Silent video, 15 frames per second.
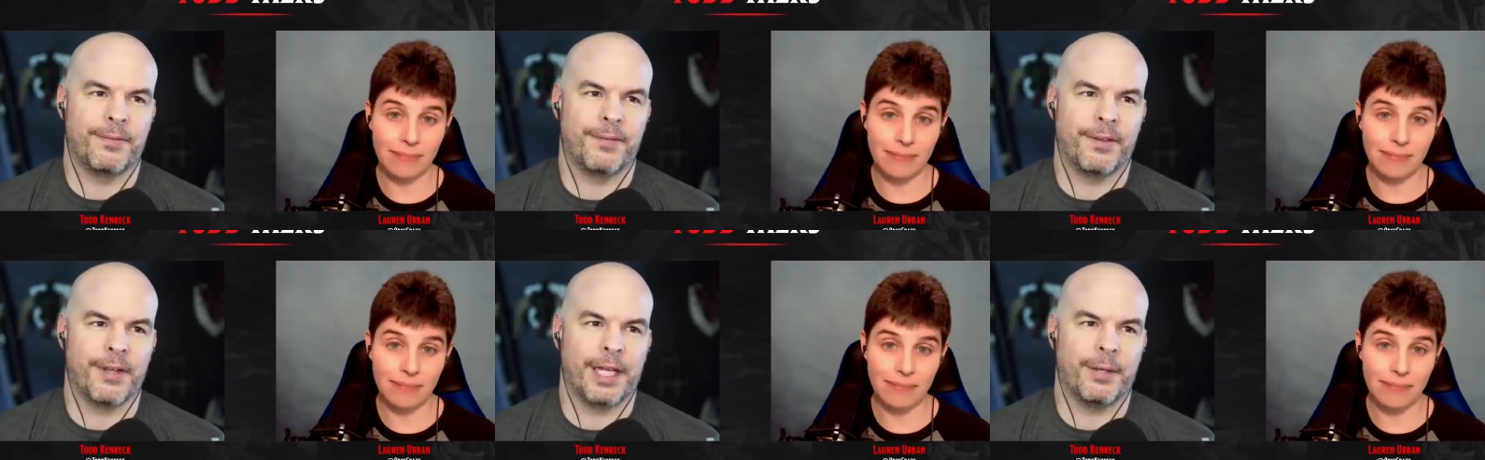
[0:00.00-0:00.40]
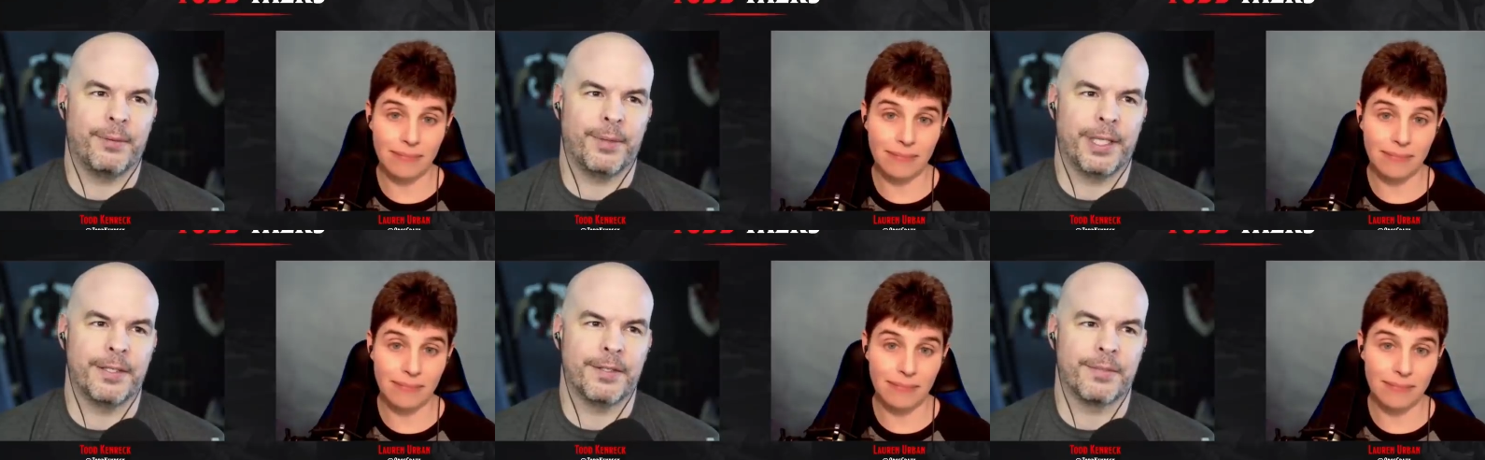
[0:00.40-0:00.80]
Speaker 1: you feel
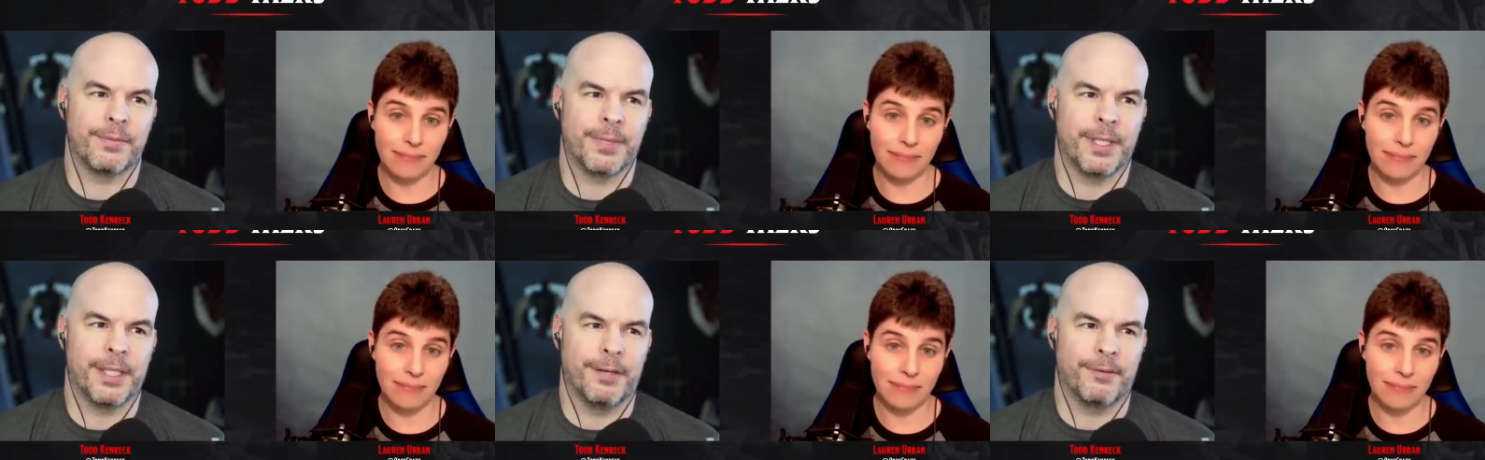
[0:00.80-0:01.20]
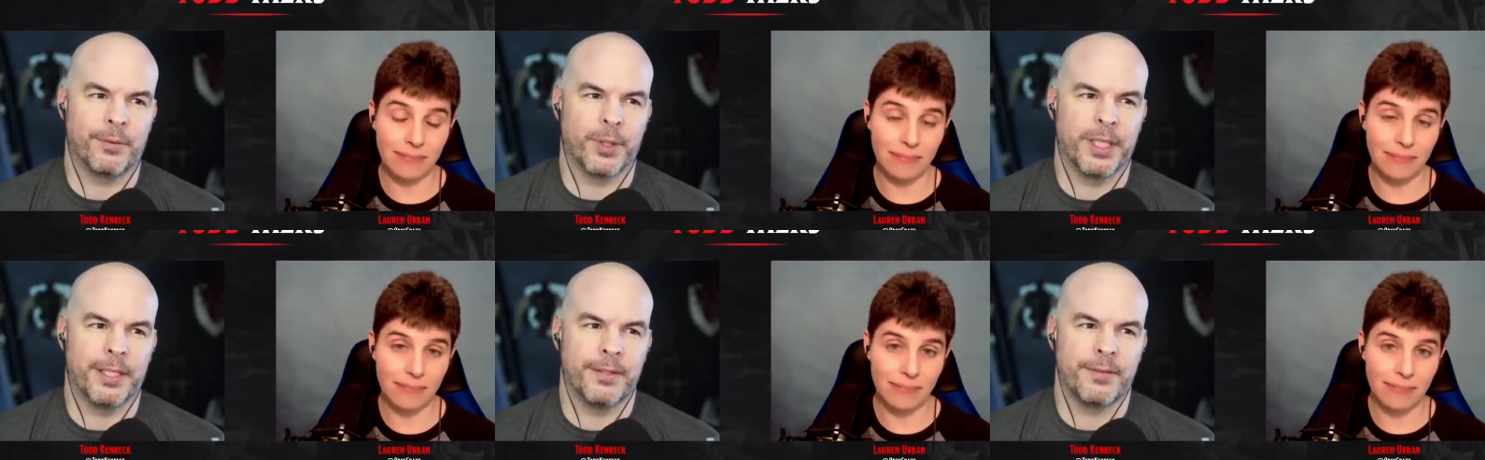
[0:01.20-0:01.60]
that way doesn't mean
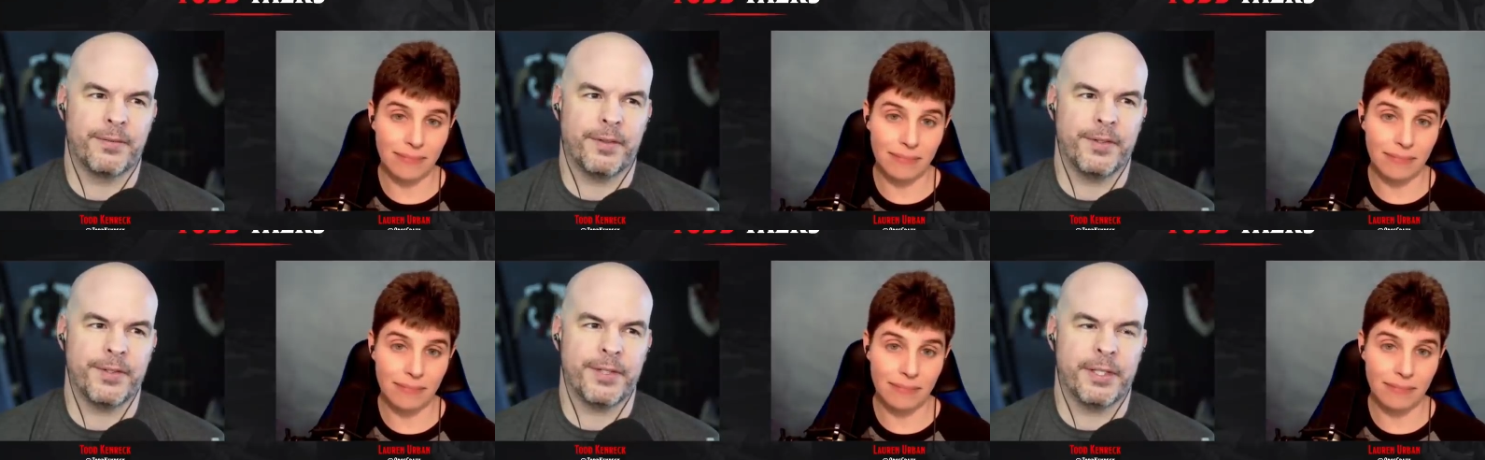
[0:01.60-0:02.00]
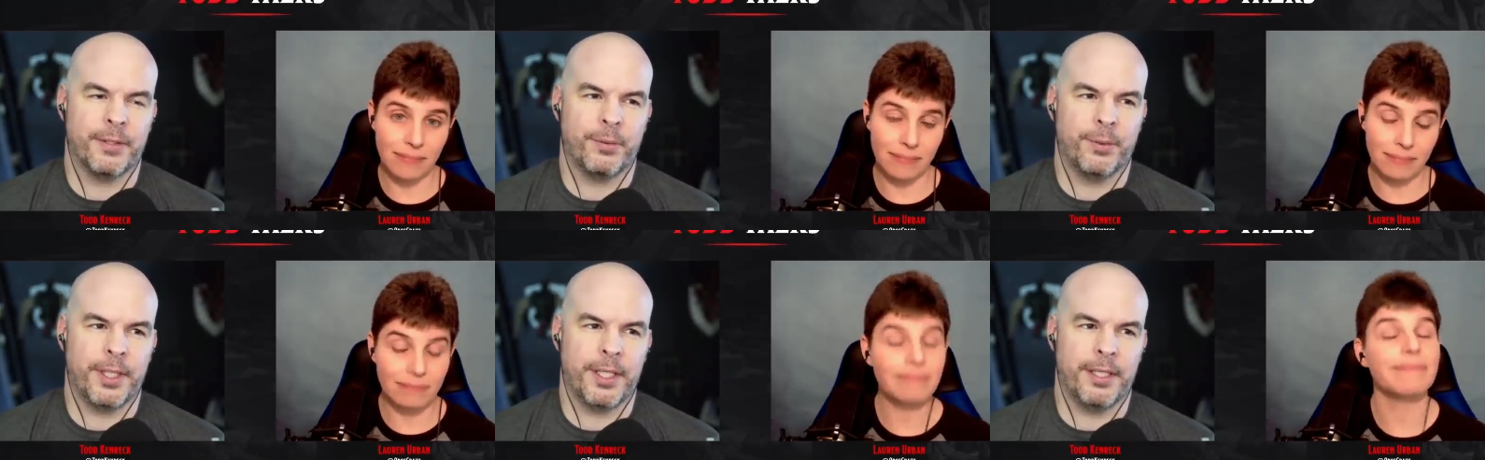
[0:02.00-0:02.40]
everyone else feels
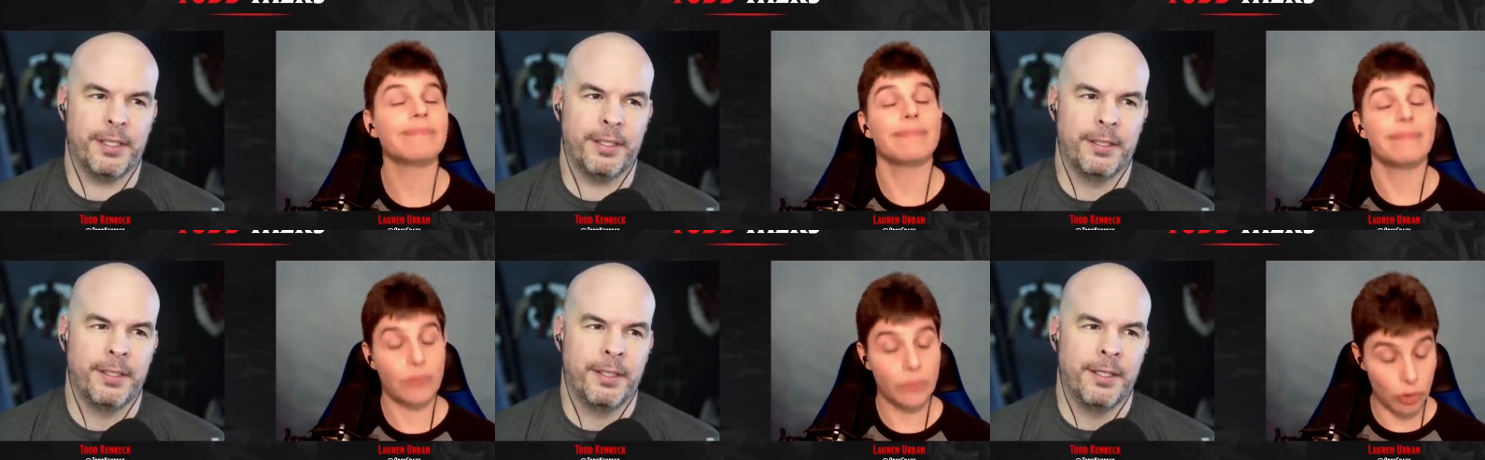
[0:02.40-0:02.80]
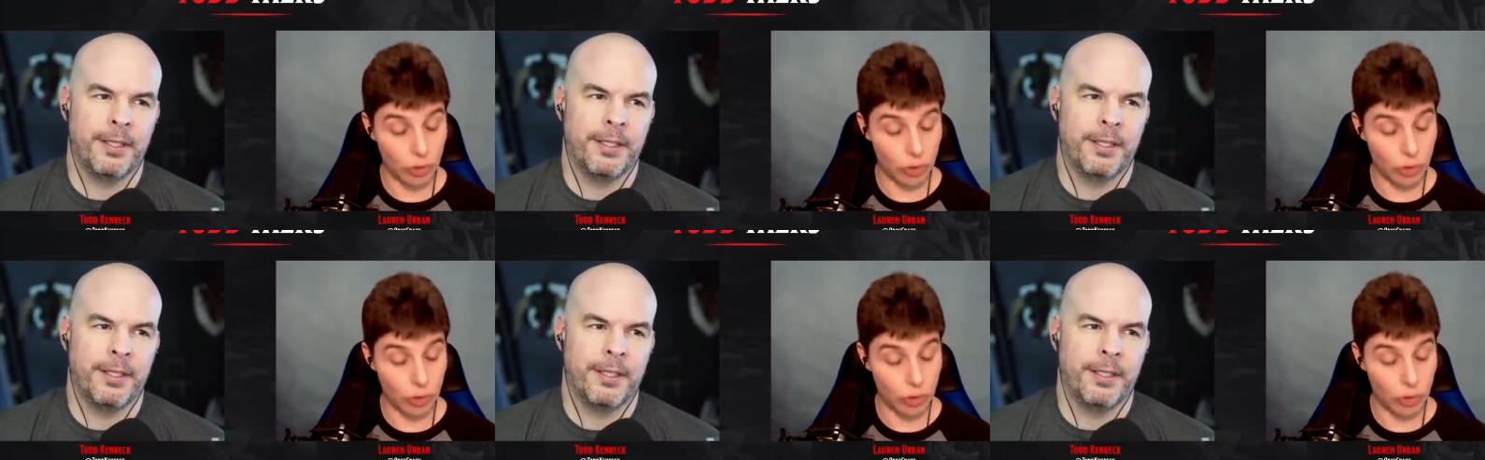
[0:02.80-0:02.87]
that way.